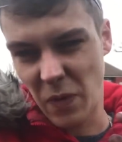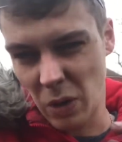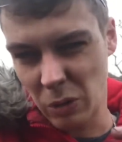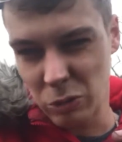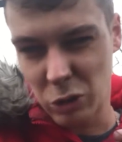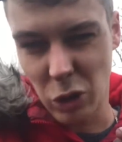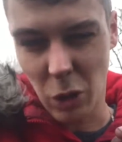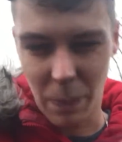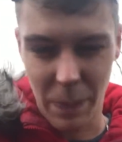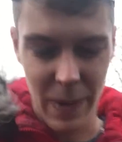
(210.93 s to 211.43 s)
food
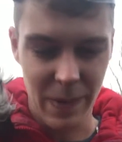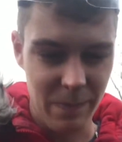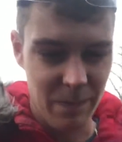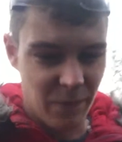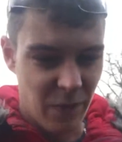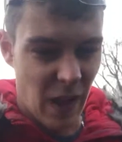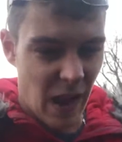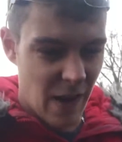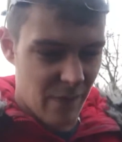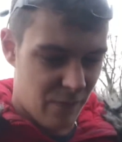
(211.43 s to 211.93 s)
shopping
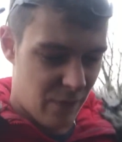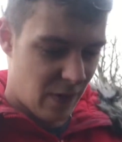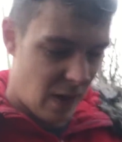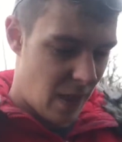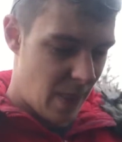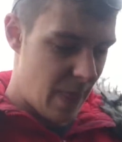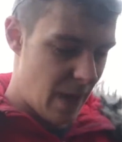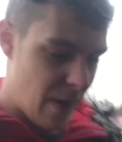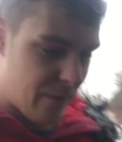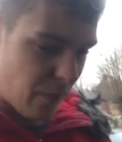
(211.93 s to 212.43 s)
for everything
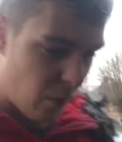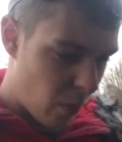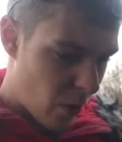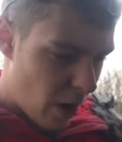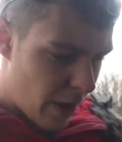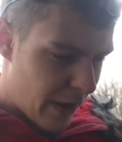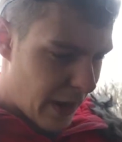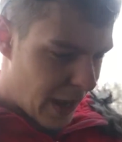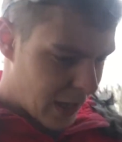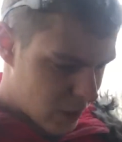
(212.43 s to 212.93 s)
like that for
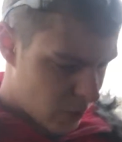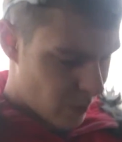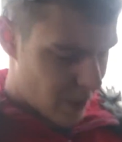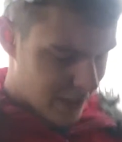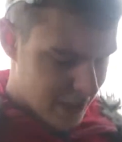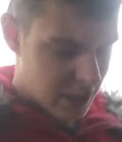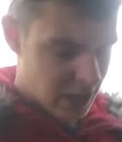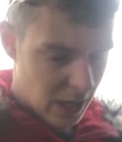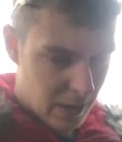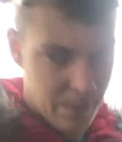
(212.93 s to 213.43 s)
work next
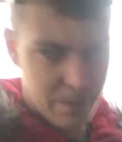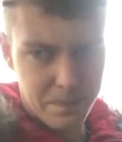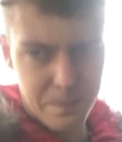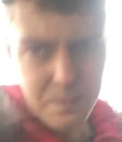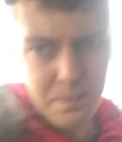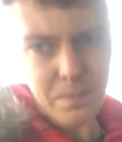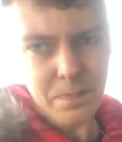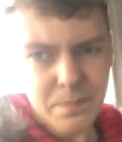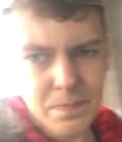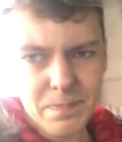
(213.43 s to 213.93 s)
week. So
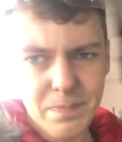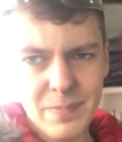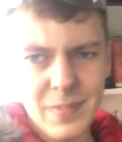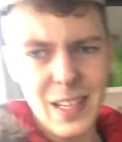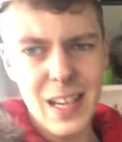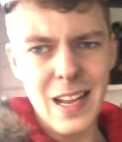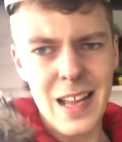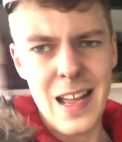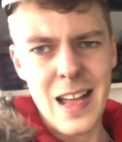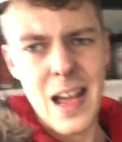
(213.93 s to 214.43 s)

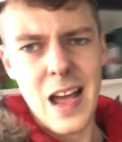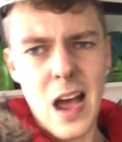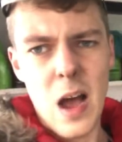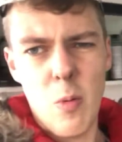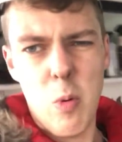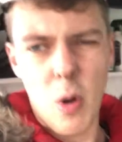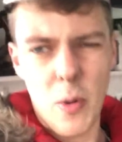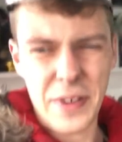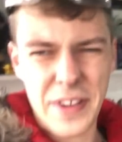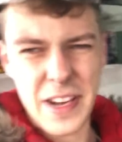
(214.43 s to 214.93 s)

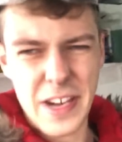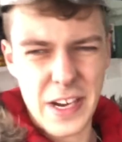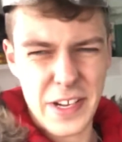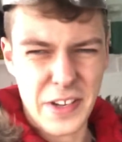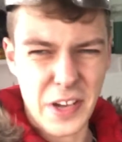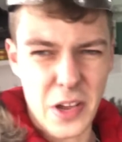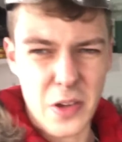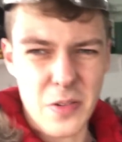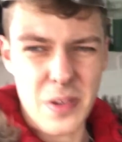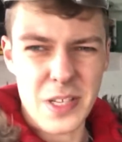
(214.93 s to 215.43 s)
what we're going to
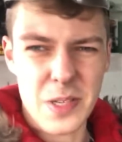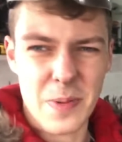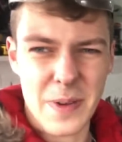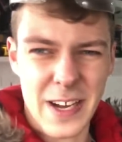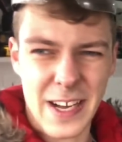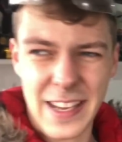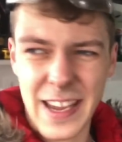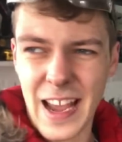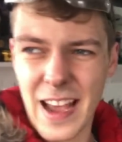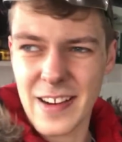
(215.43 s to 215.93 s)
do is we're
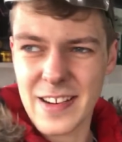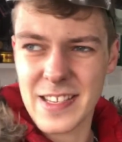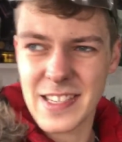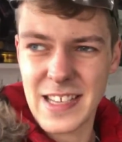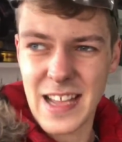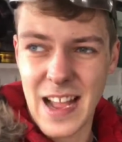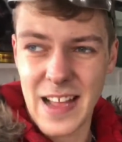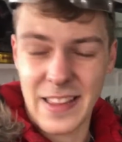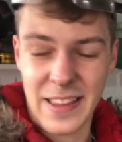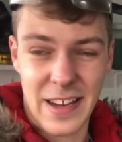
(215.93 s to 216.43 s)
going to get out the
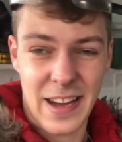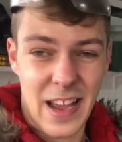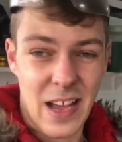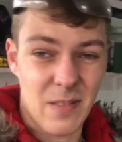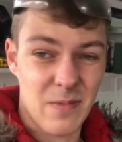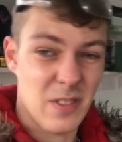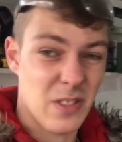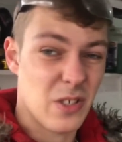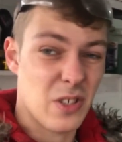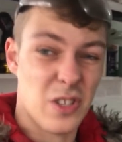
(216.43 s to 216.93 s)
sander now
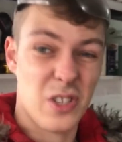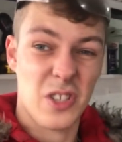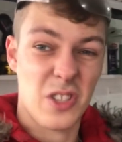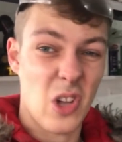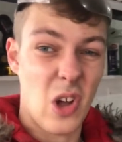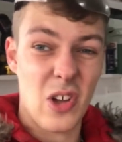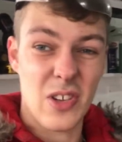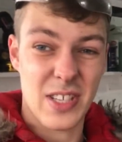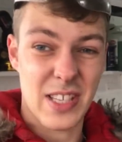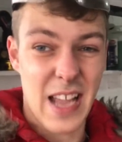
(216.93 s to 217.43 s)
and just
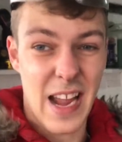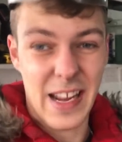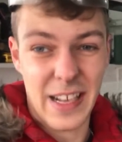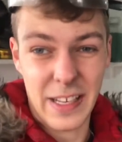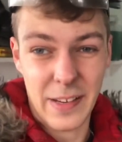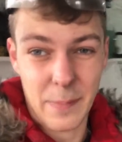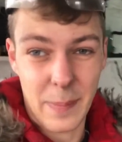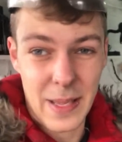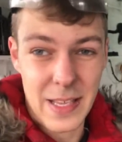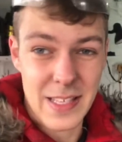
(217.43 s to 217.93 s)
start
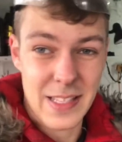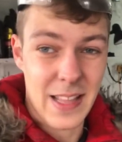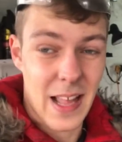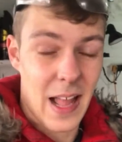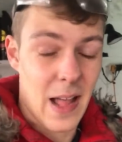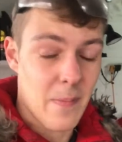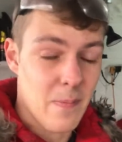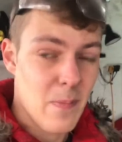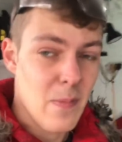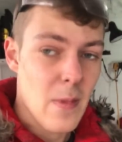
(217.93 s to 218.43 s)
sanding bits
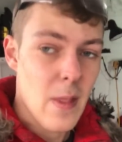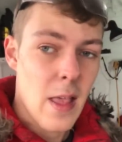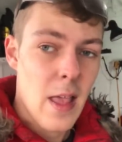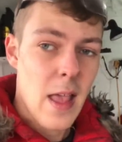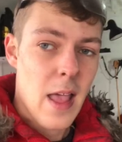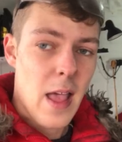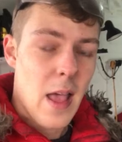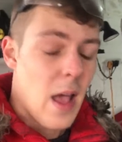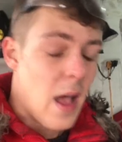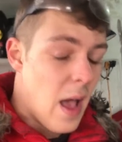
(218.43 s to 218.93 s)
down.
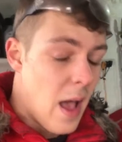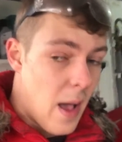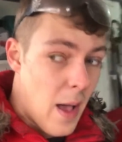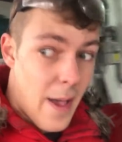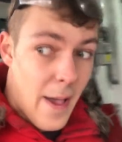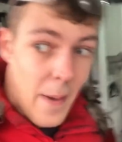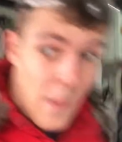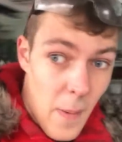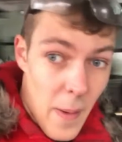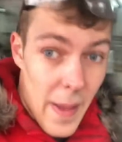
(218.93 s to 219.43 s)

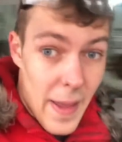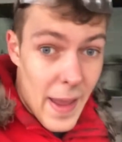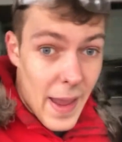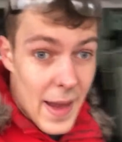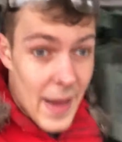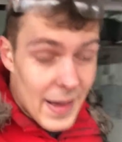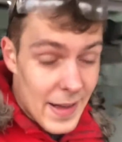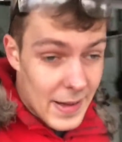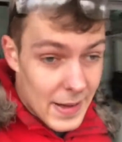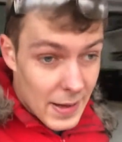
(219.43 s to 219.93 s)

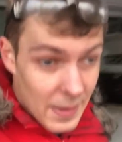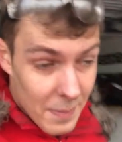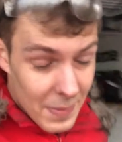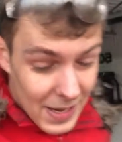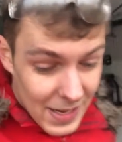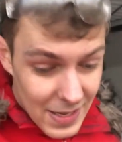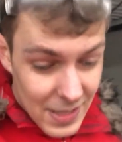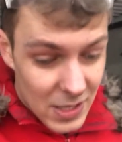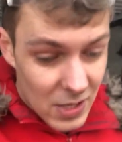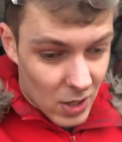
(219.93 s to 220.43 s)
In the
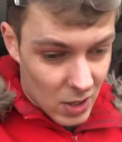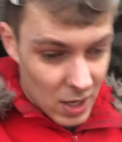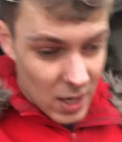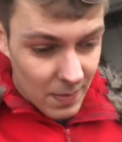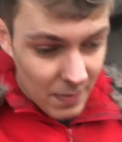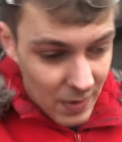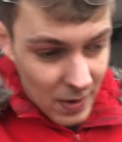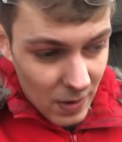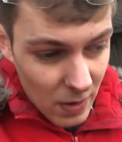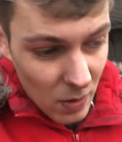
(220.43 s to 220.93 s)
meantime,
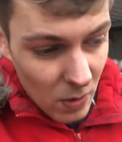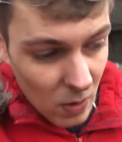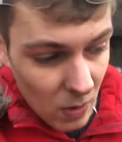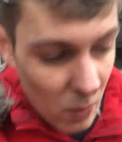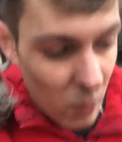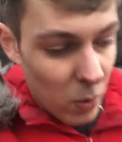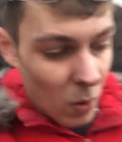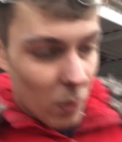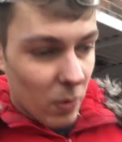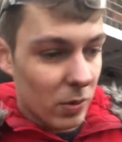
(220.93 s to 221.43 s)

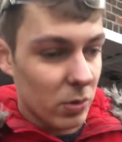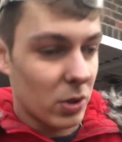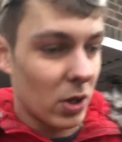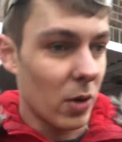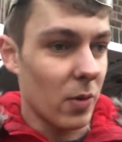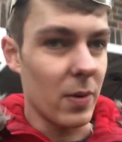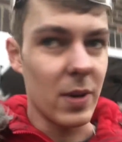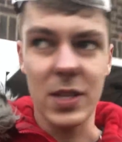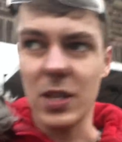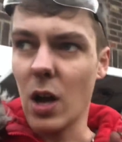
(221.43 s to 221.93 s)
what we'll
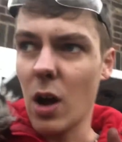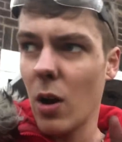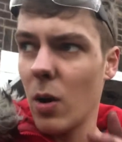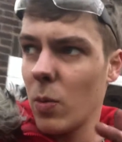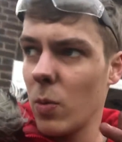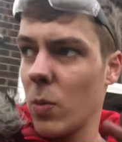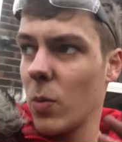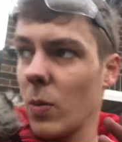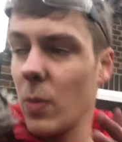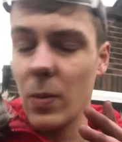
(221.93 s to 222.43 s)
do is I
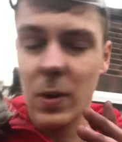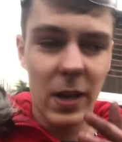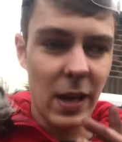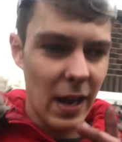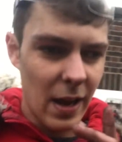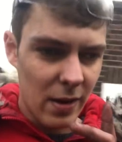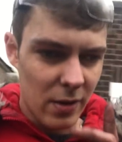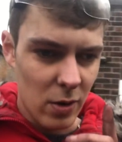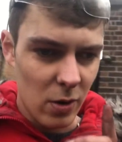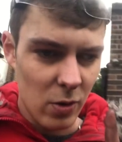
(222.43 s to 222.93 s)
will get
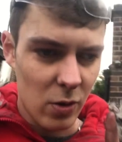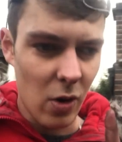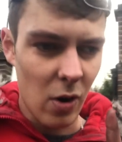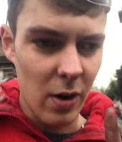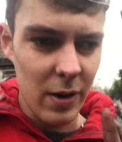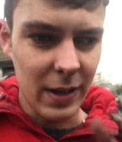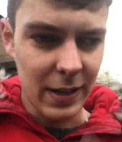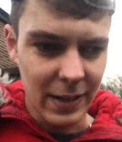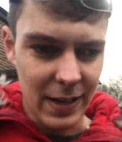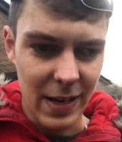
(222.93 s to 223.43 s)
a new
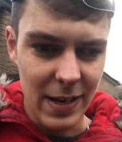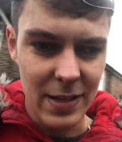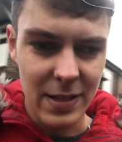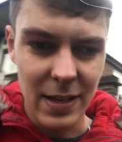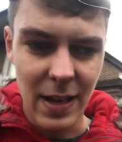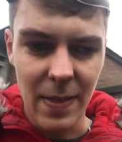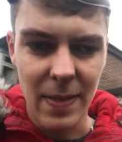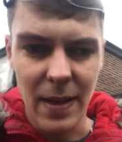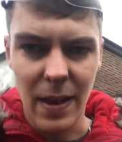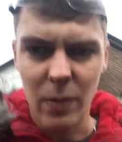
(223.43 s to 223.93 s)
grinding disc
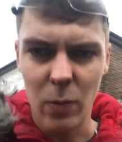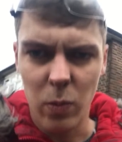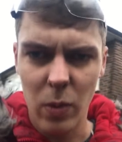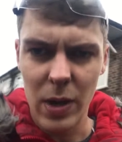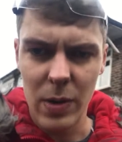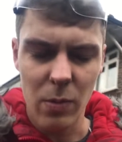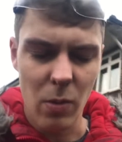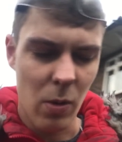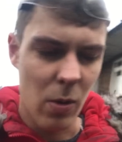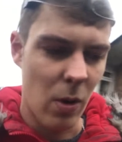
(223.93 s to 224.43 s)
and then we
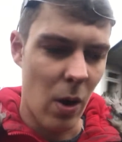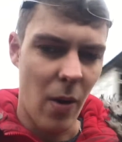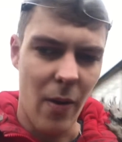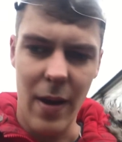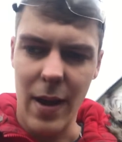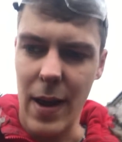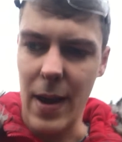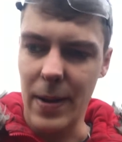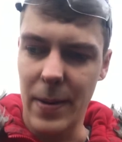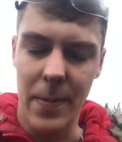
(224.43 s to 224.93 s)
will go
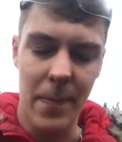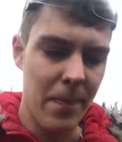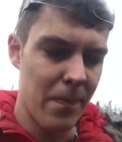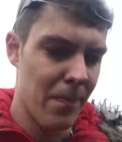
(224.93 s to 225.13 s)
ahead